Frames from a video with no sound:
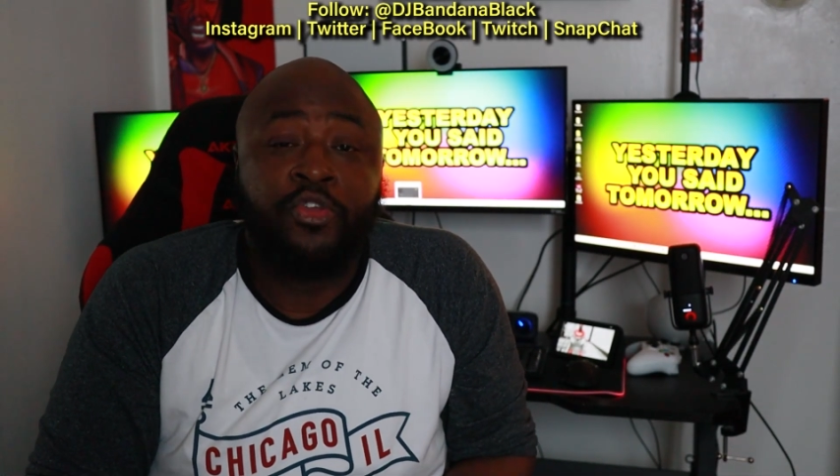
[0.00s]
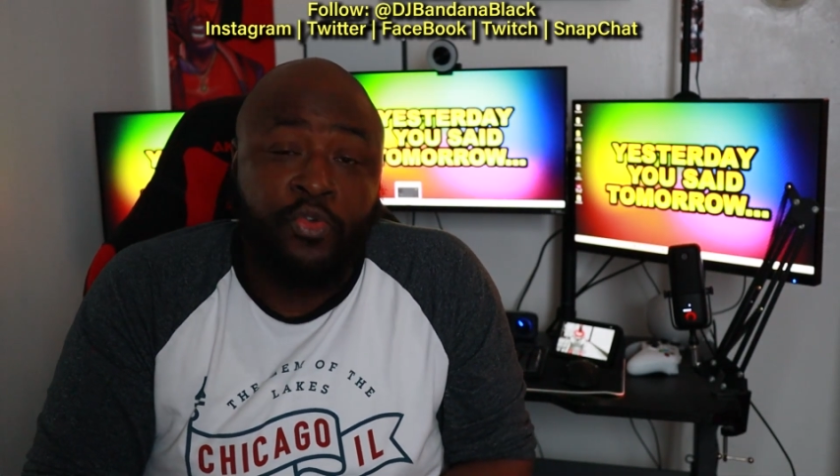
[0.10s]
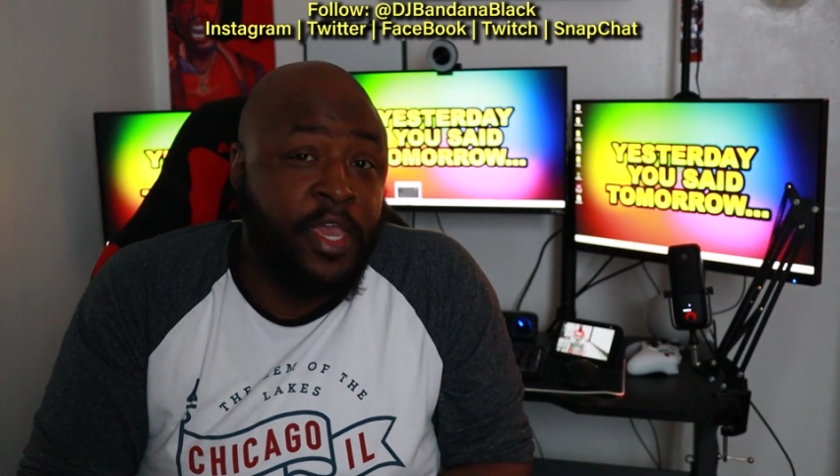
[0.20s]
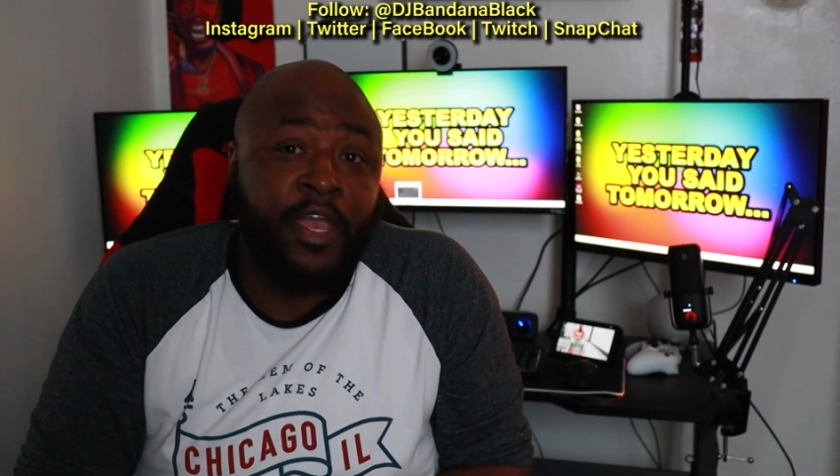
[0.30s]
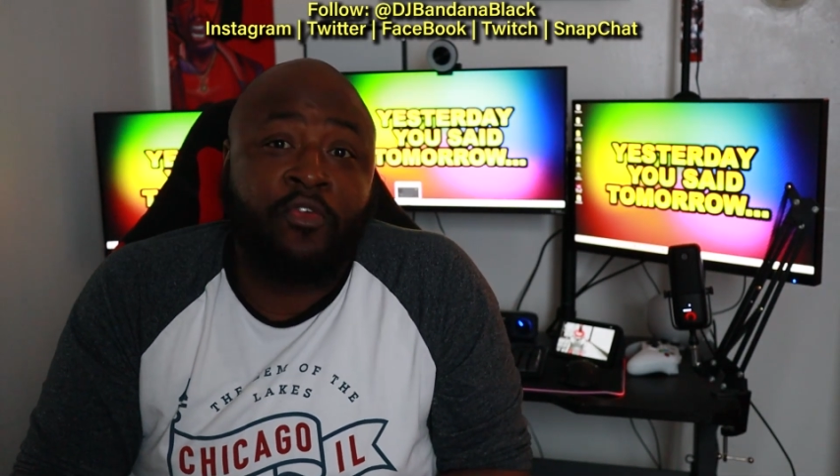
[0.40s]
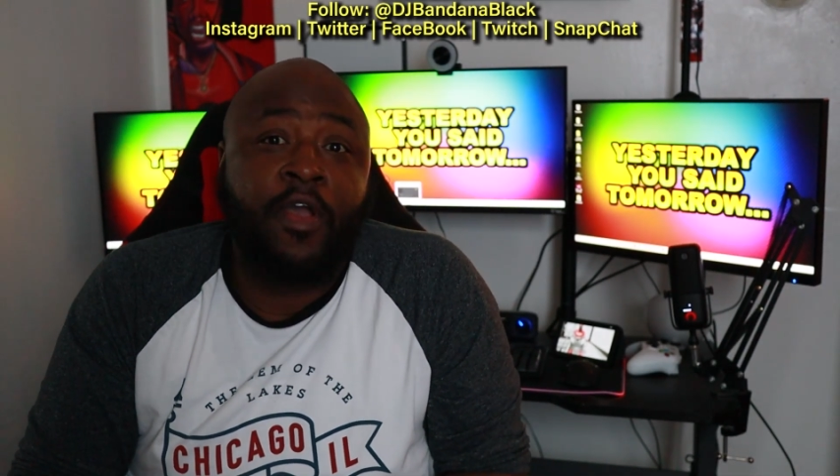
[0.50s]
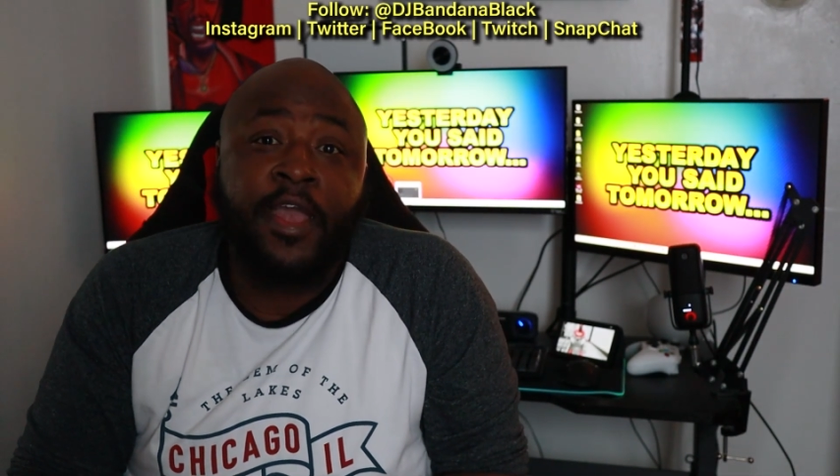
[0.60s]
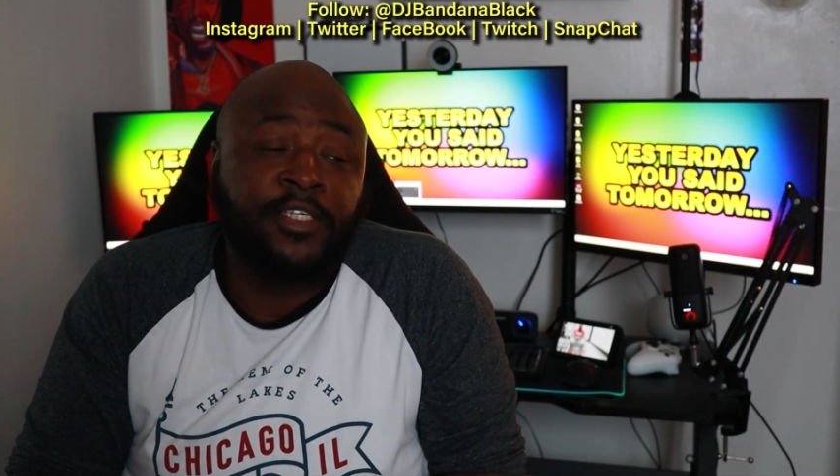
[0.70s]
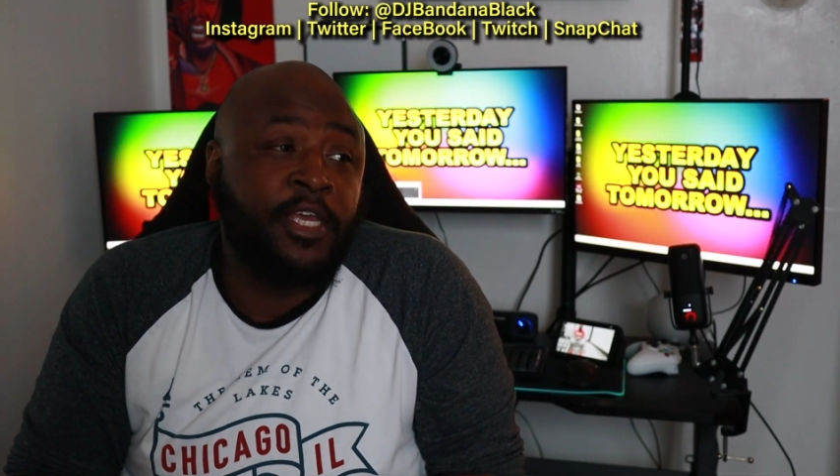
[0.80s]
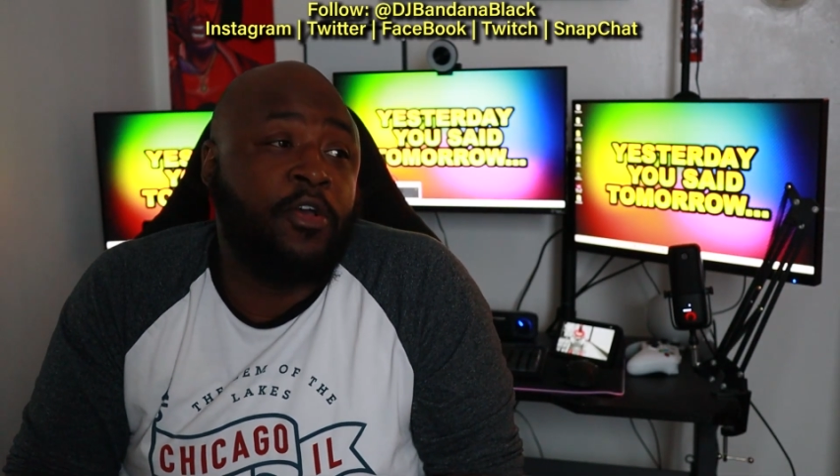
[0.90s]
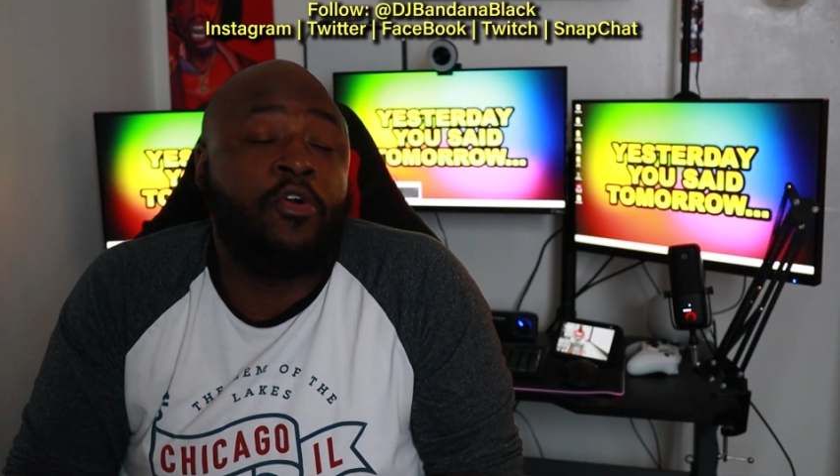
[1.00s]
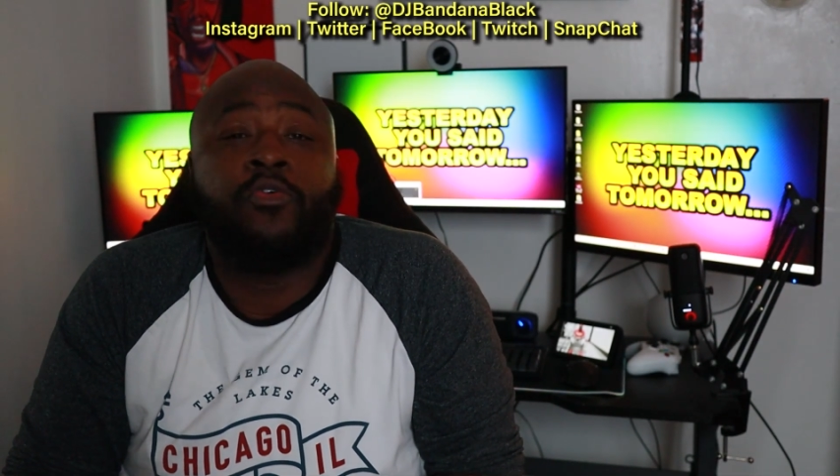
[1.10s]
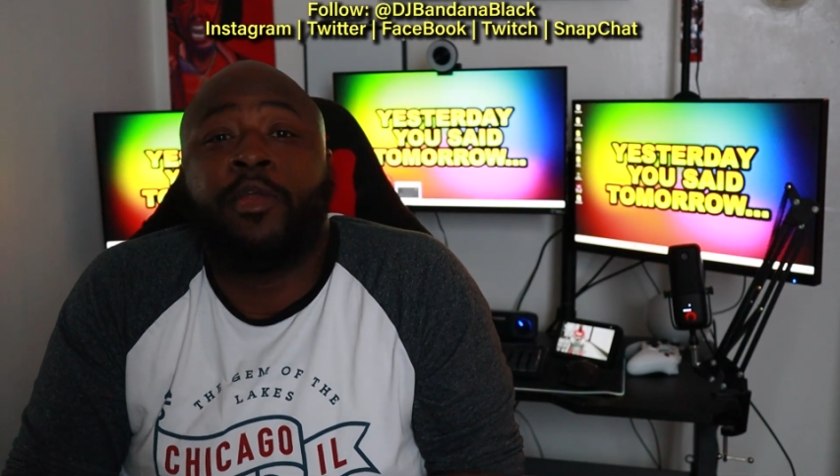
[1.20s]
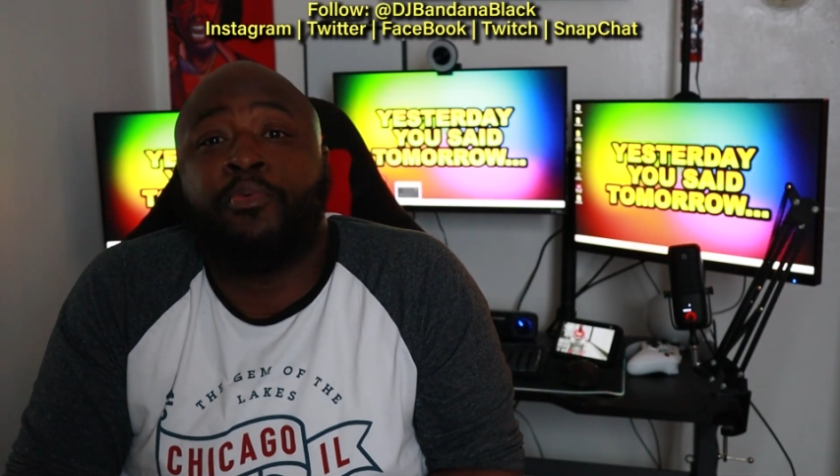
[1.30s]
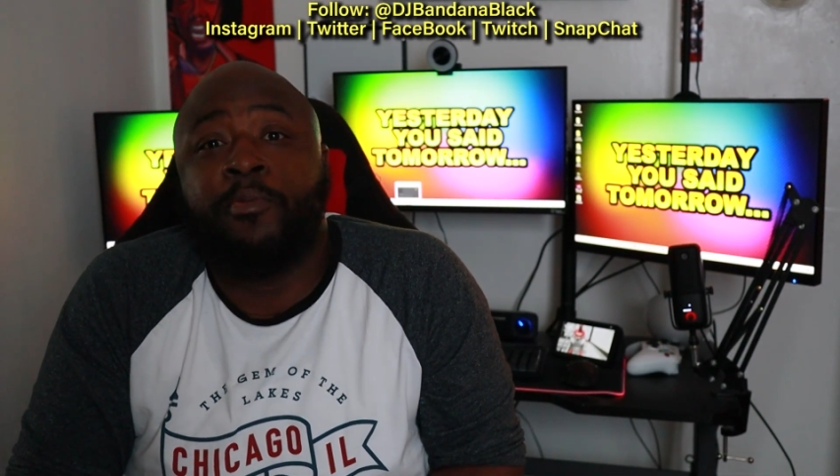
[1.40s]
You can't cry and say,
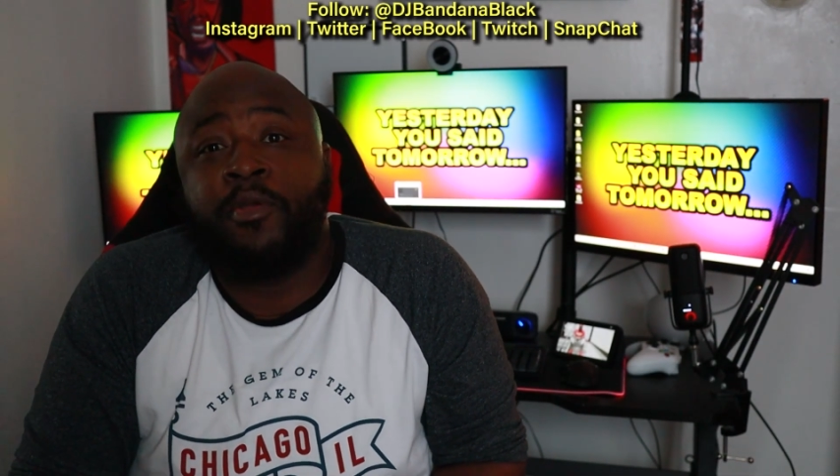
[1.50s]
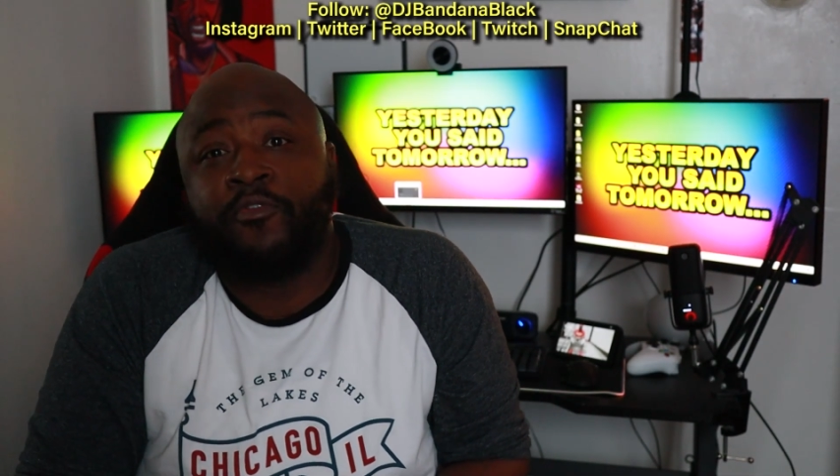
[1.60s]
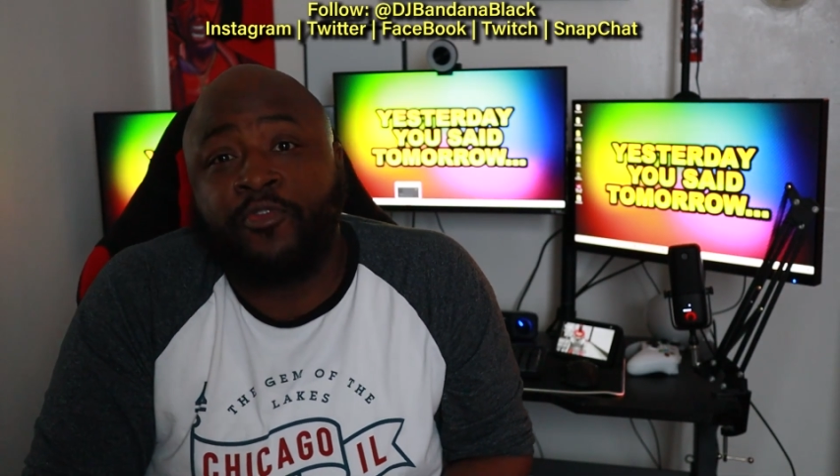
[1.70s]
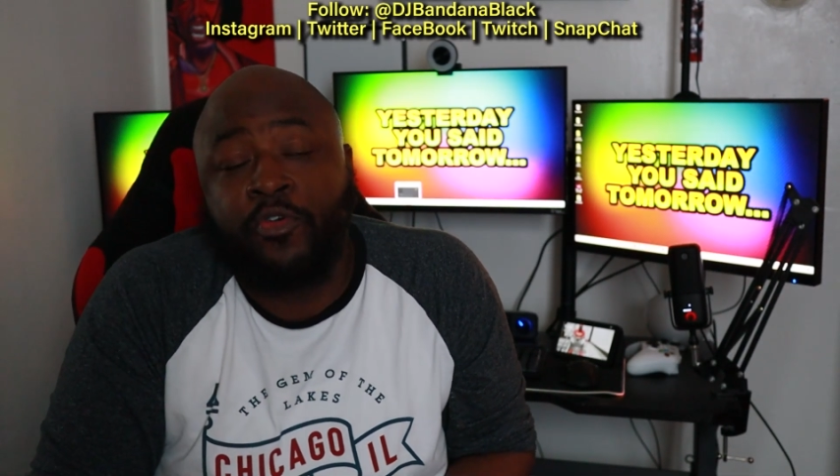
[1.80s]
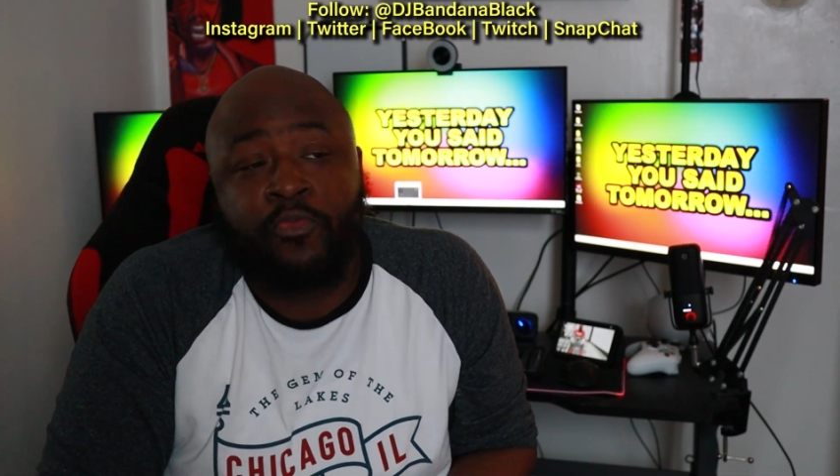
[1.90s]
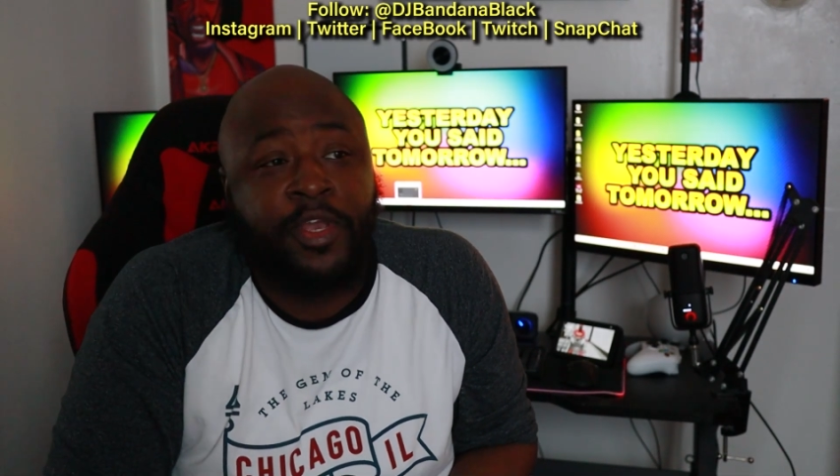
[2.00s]
oh, they put me over for no